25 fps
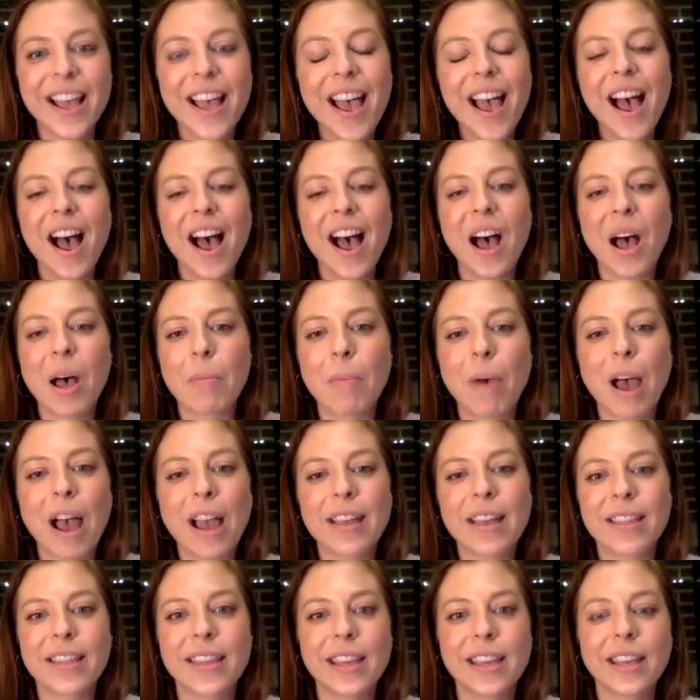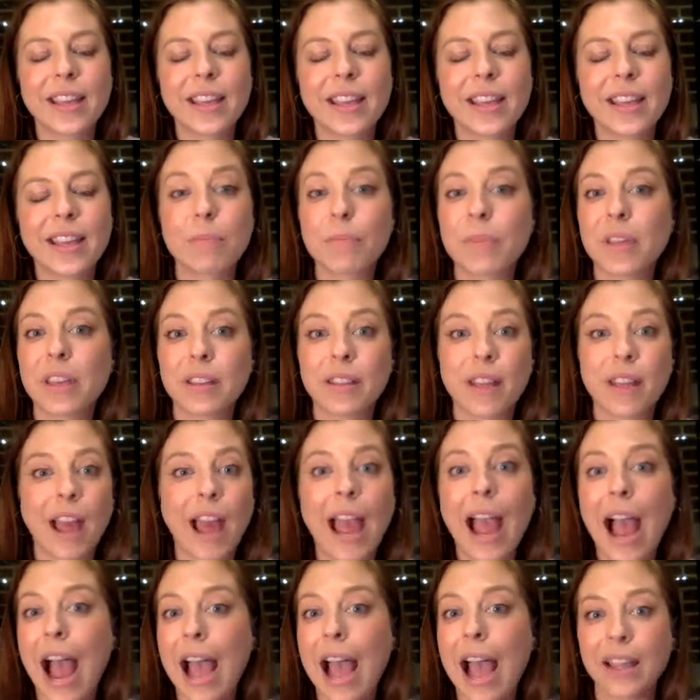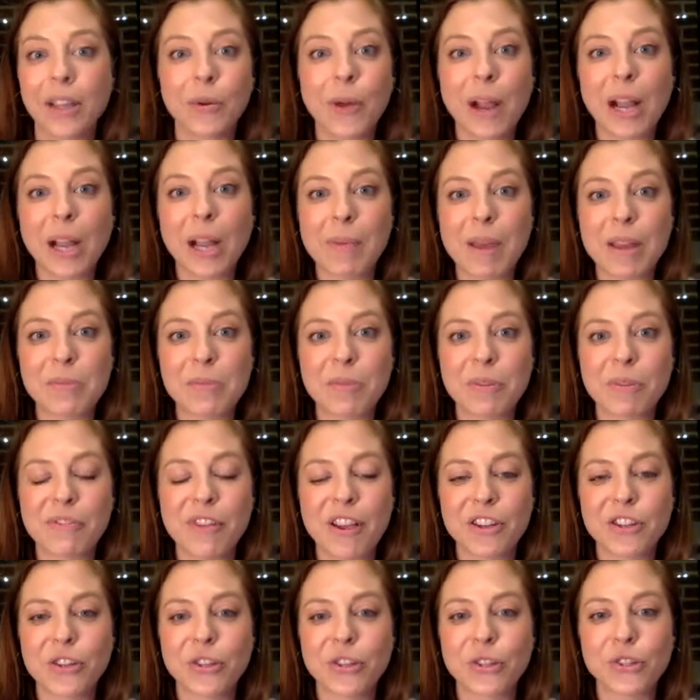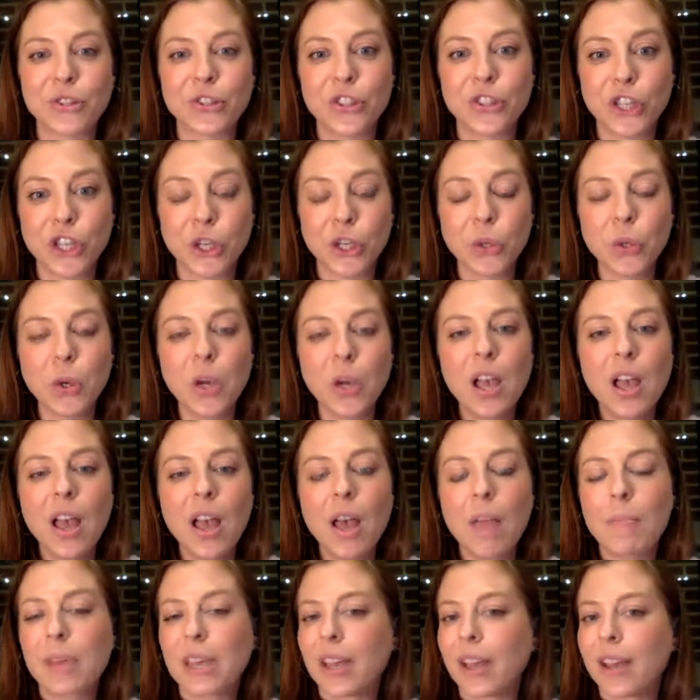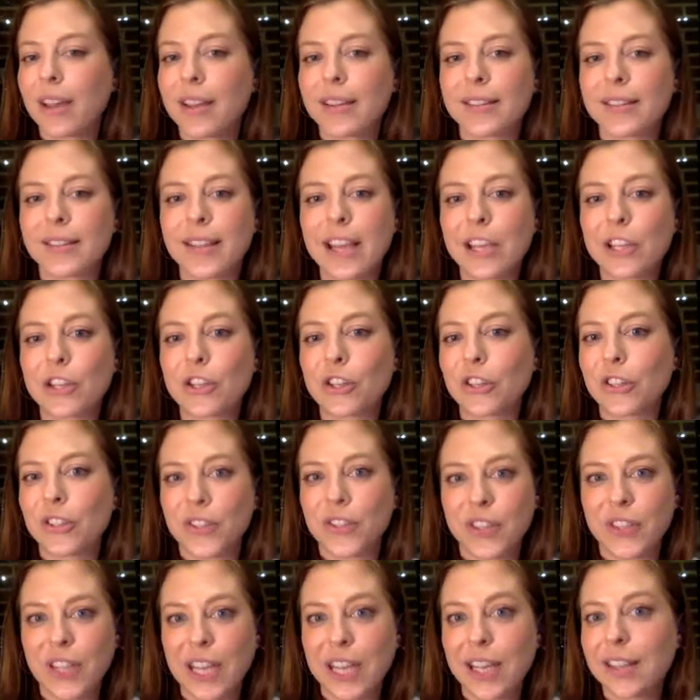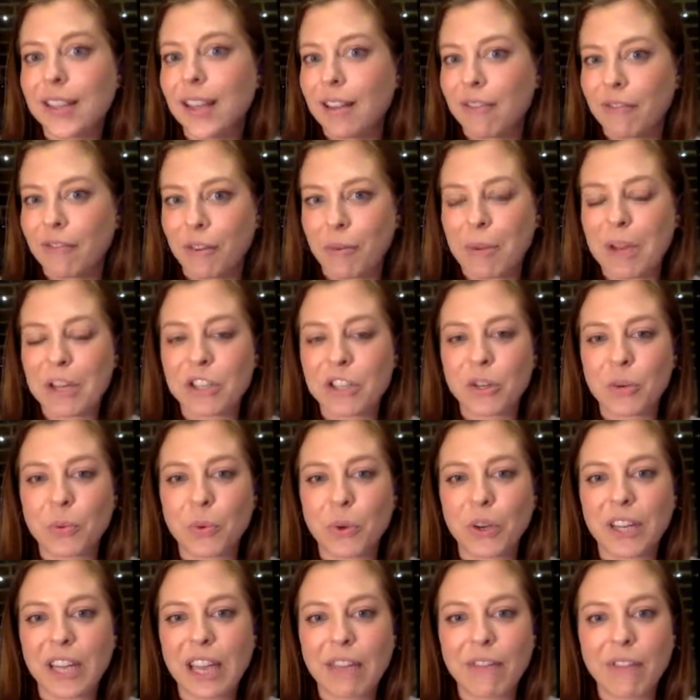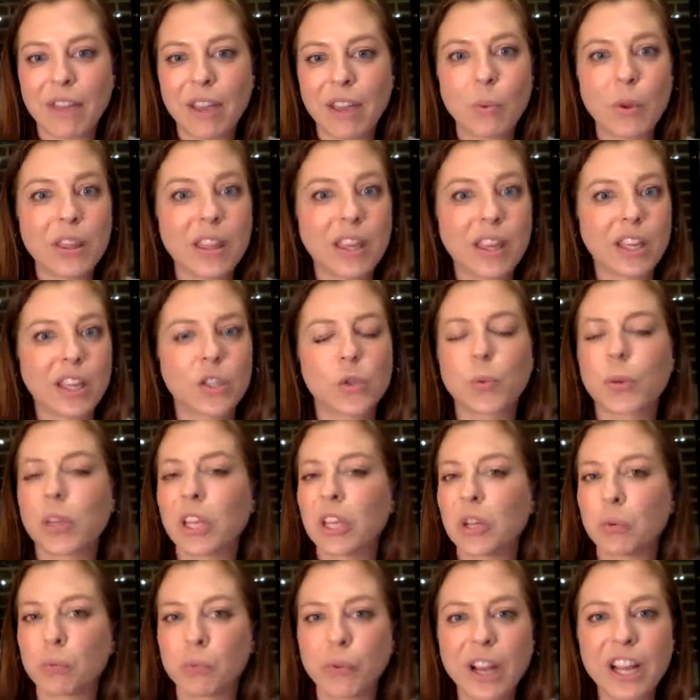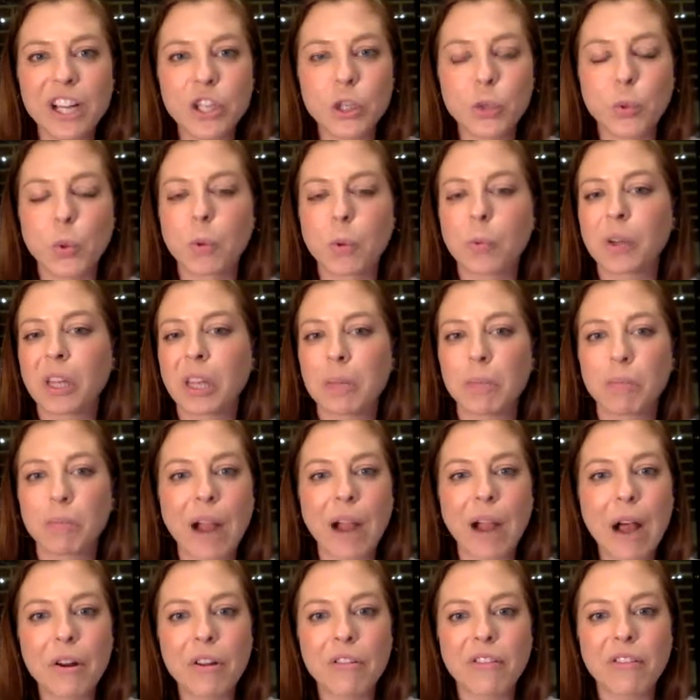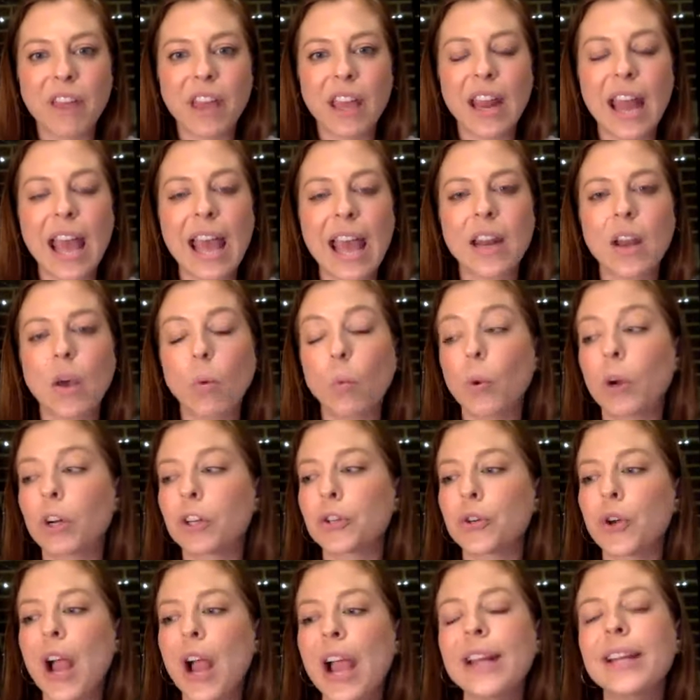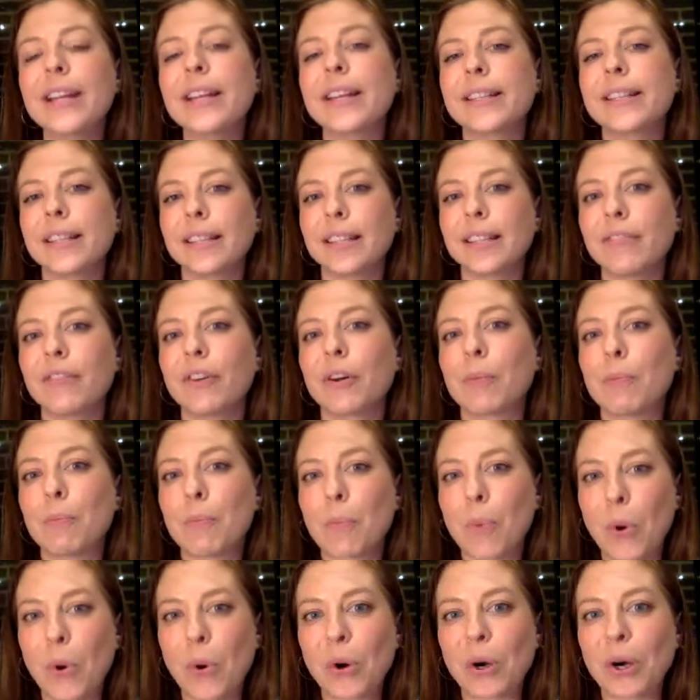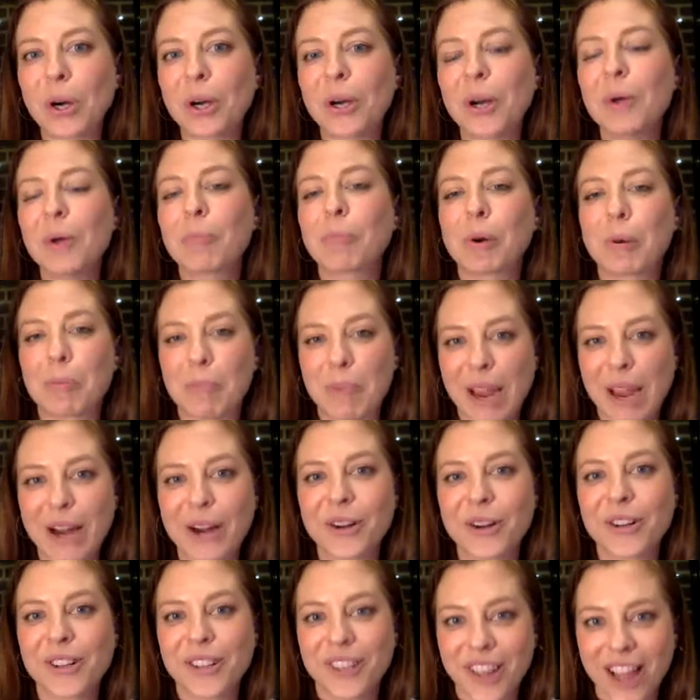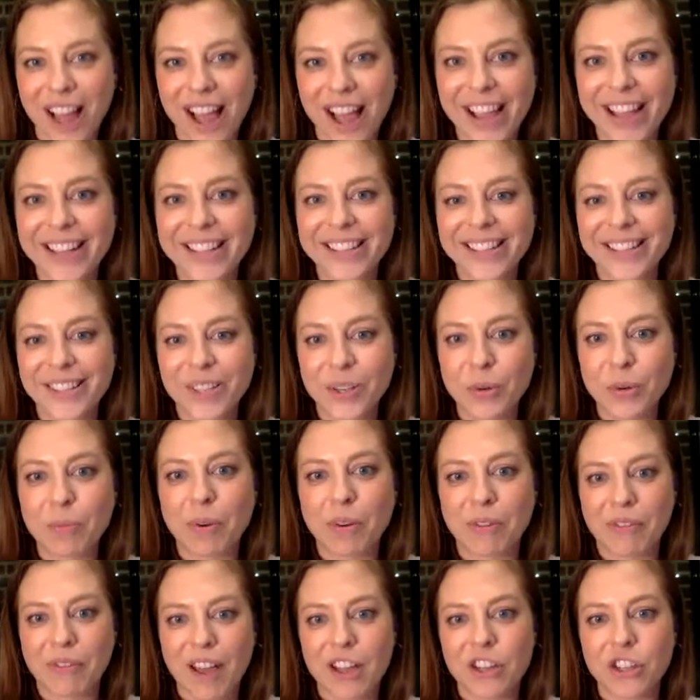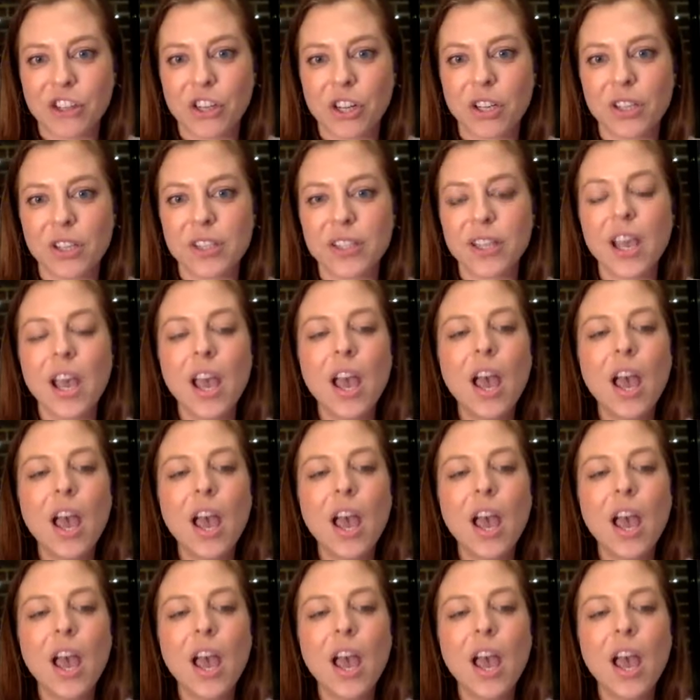Okay. Um, I think it's something that I highly recommend professionals do, because they should see the information we're giving. We think it's really rich. We're really proud of it. And we're trying to deliver more prepared clients to professionals.